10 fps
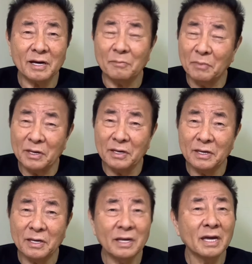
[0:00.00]

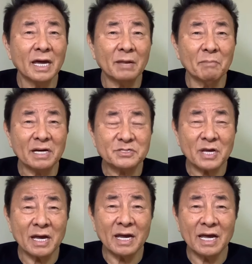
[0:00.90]
me and my
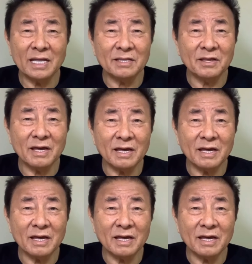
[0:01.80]
son and